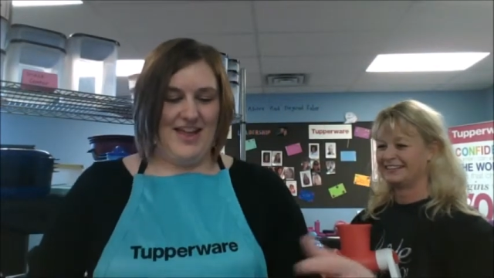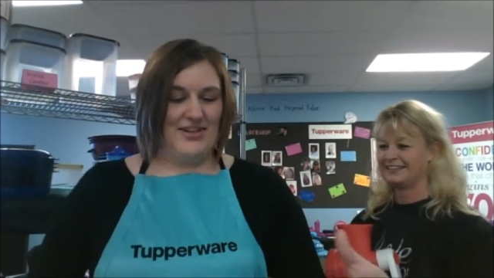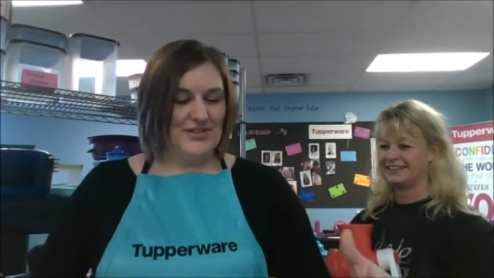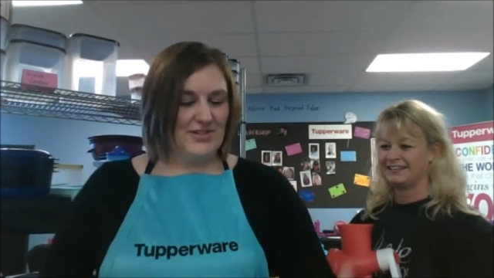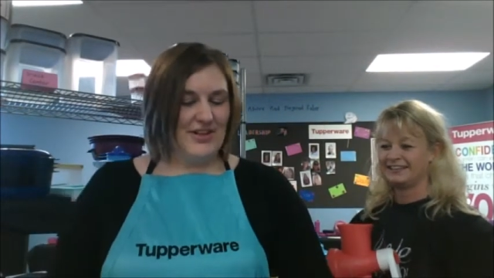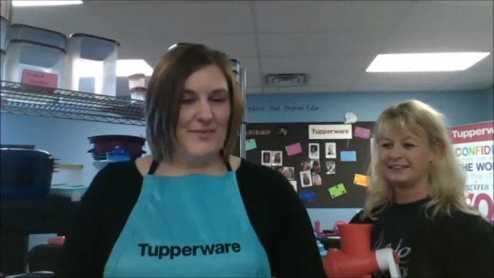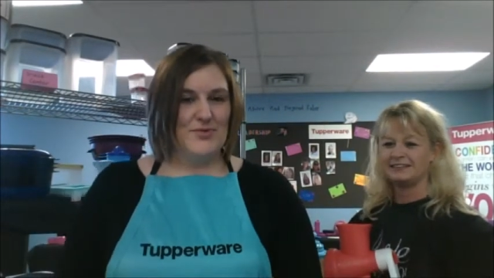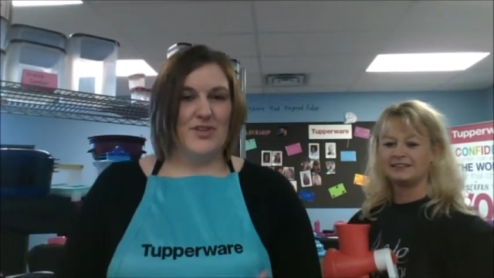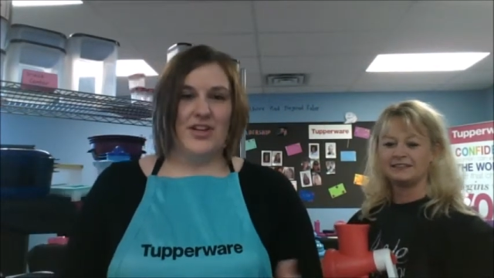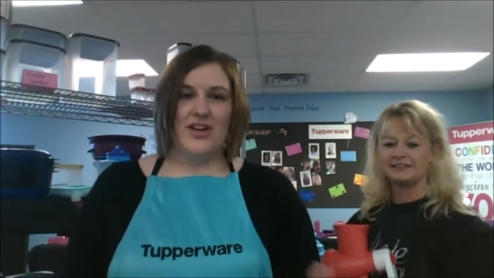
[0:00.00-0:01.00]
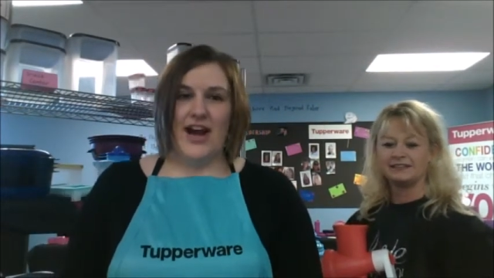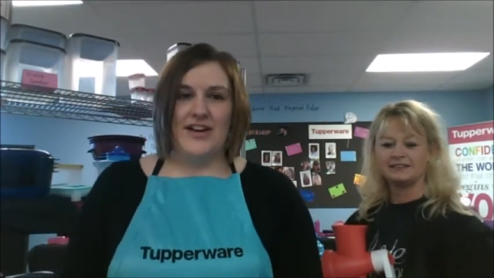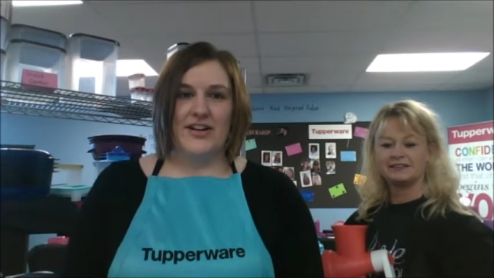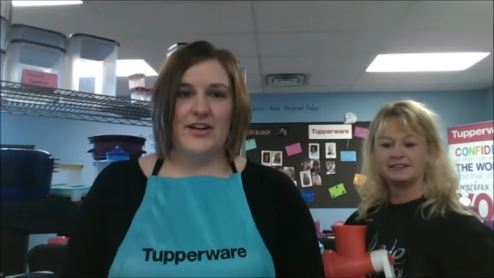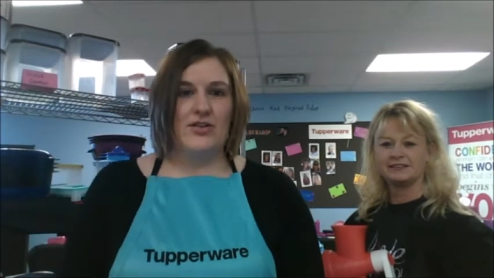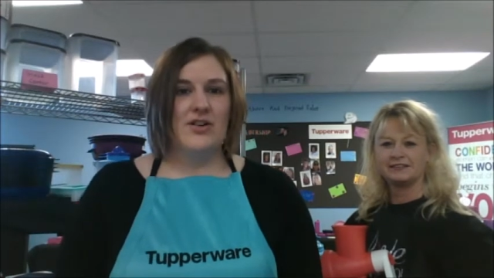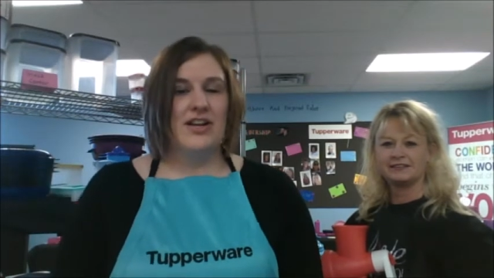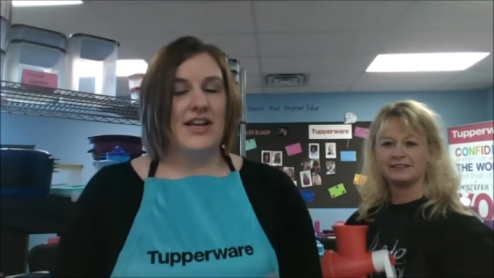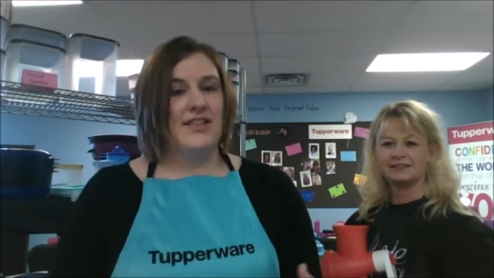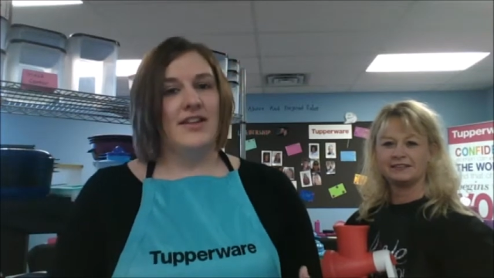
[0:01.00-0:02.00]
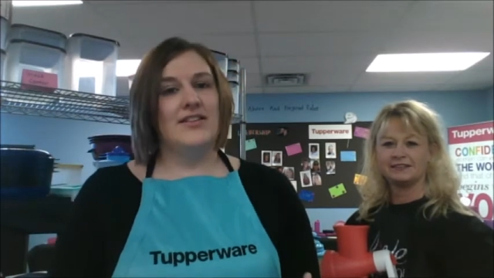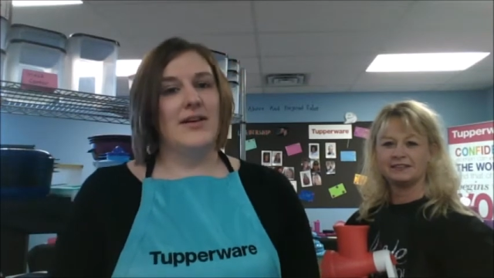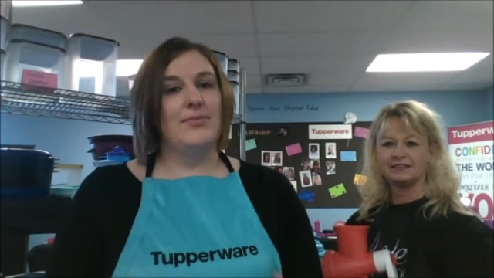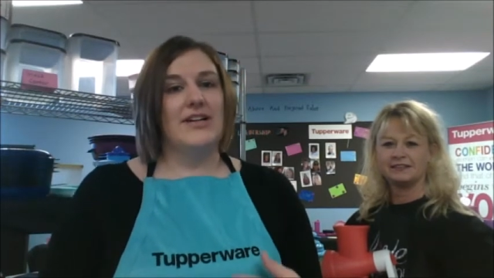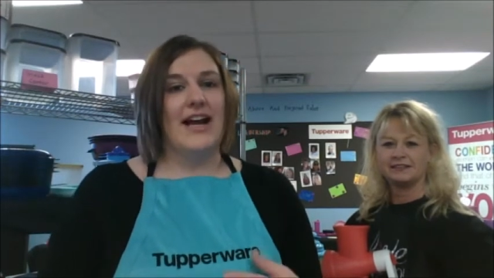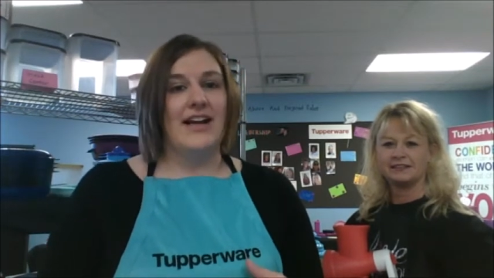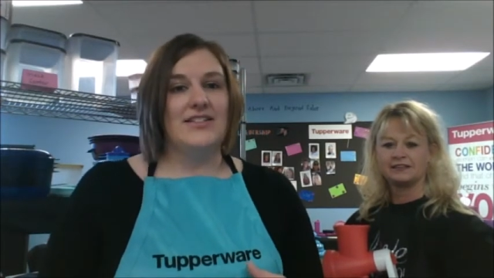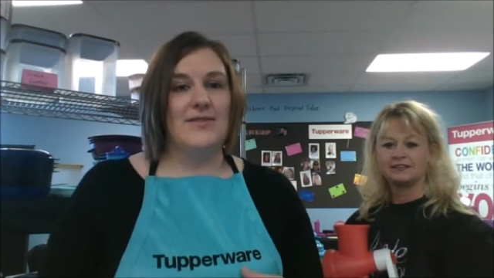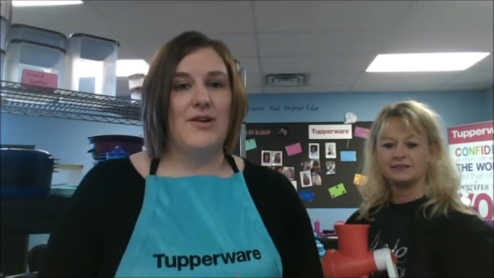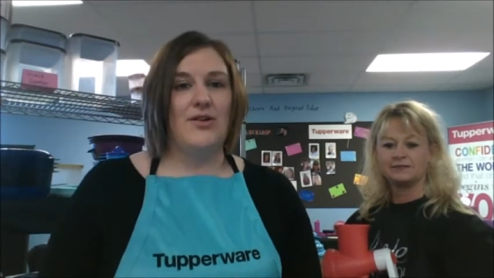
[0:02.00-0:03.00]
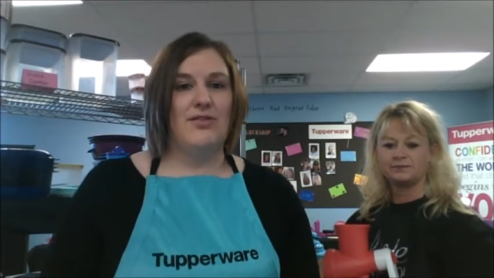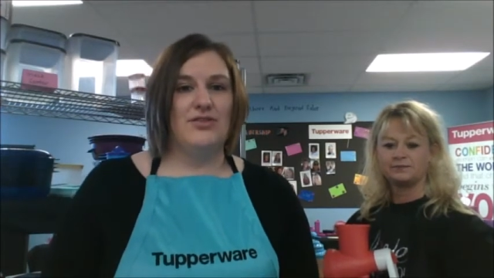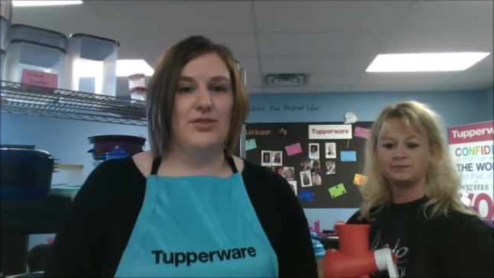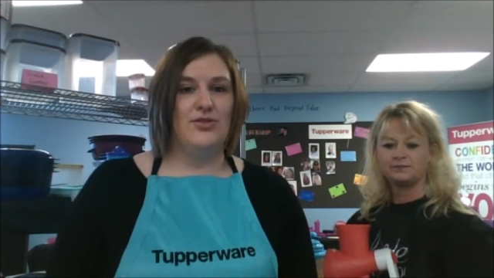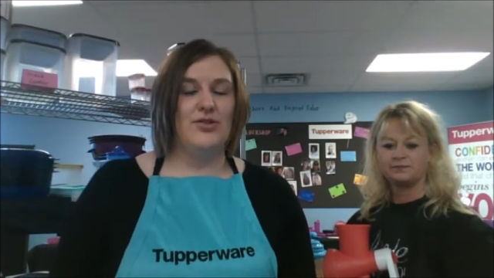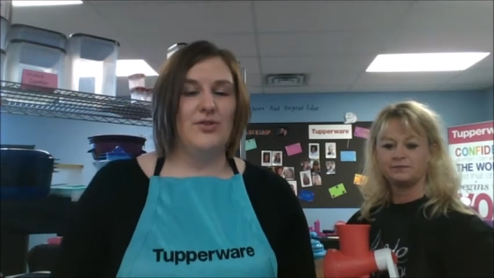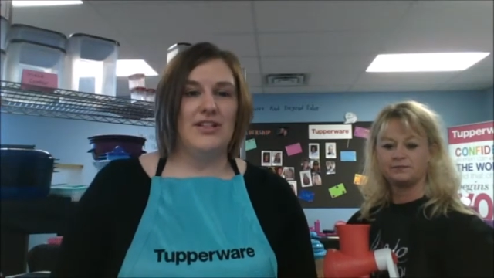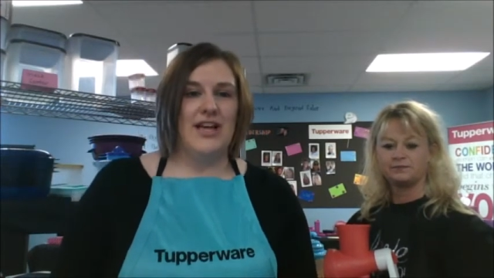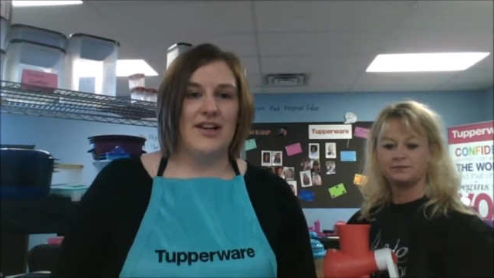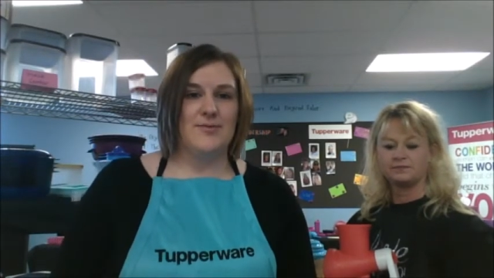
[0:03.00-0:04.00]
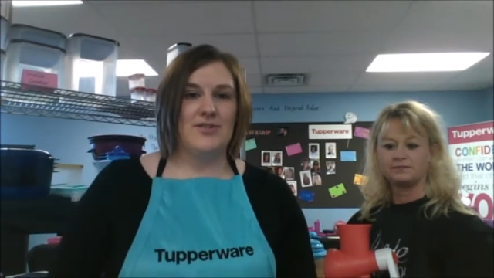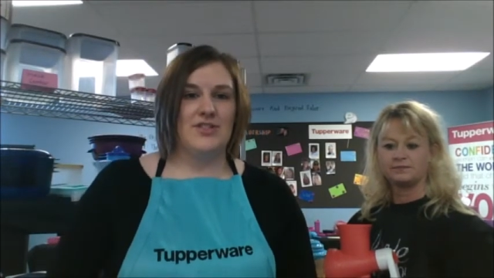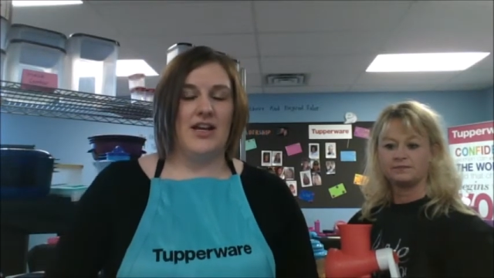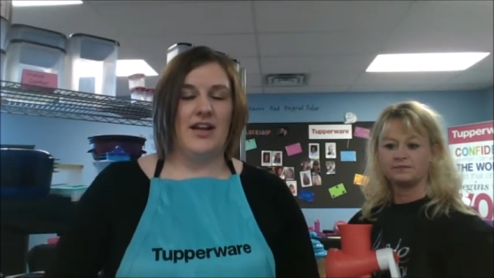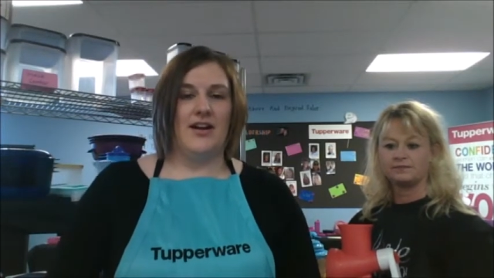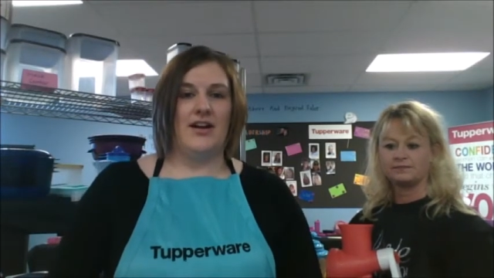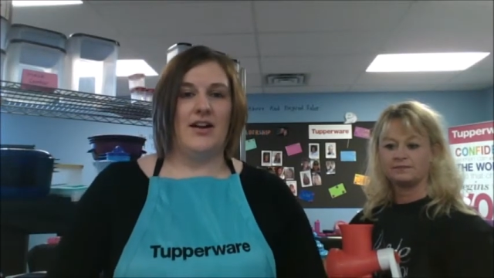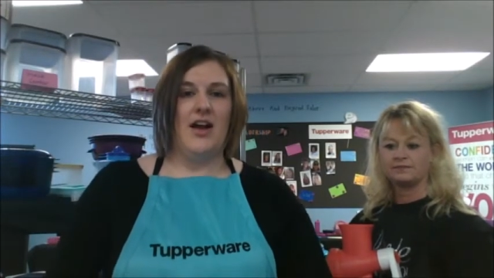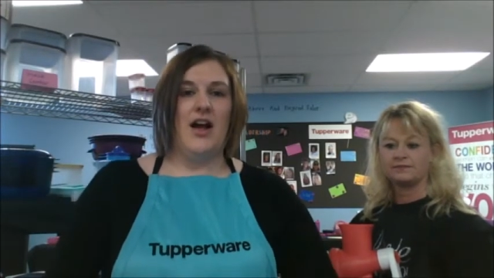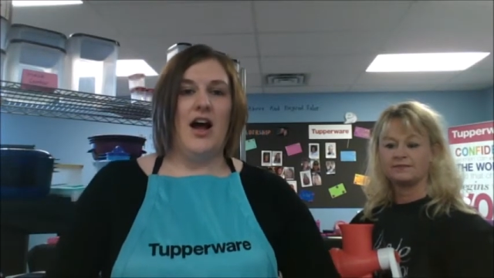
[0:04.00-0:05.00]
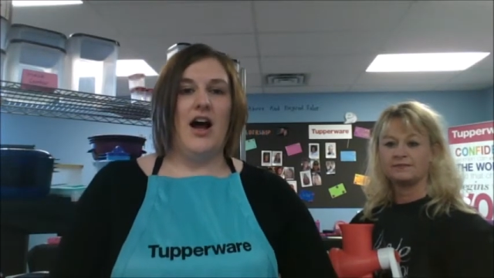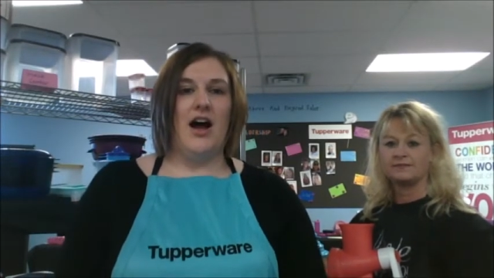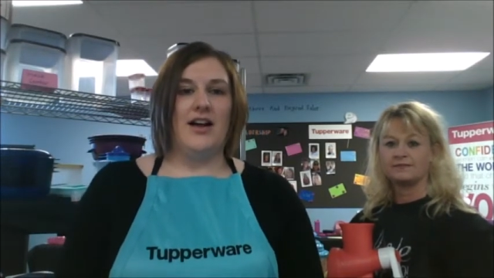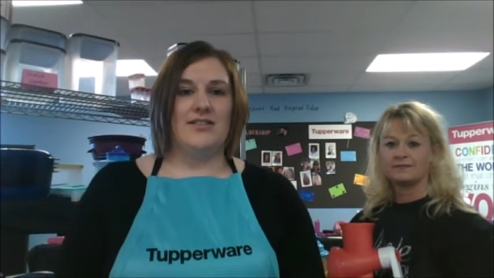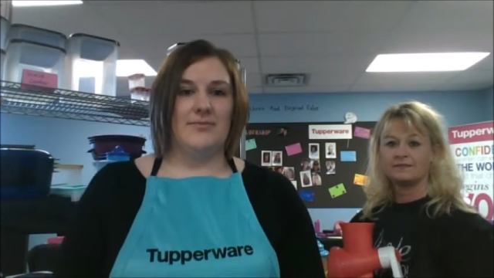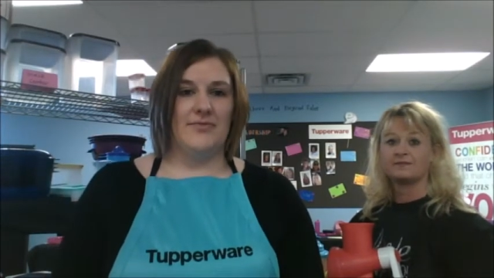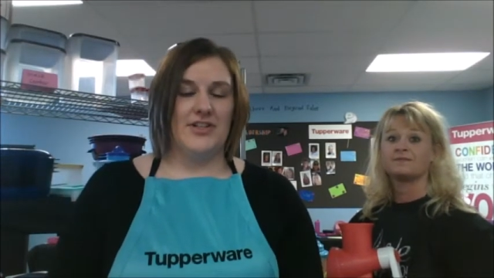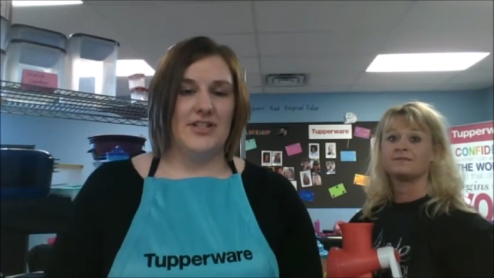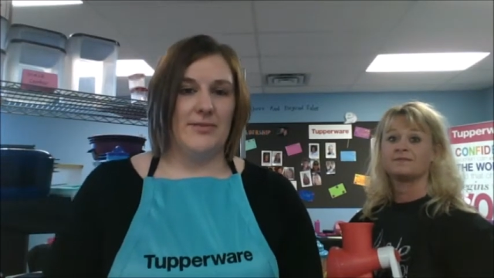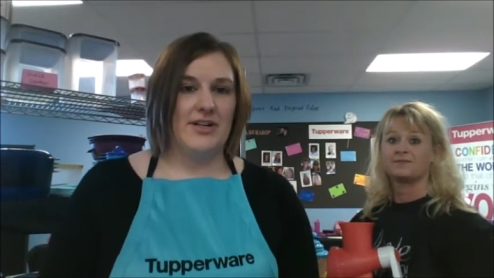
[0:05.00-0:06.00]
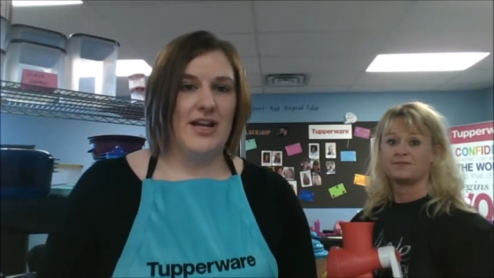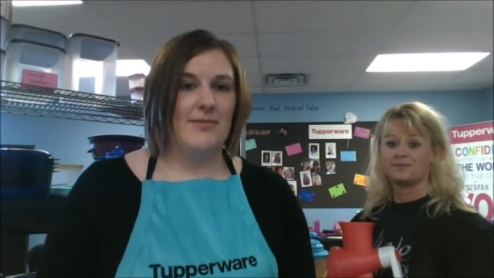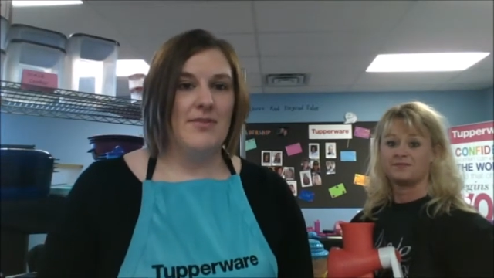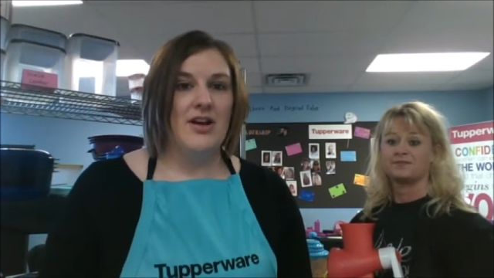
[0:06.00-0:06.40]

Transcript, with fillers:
Speaker 1: It also comes with a grinder cone and then Tupperware has come out with two new attachments that are awesome for summertime.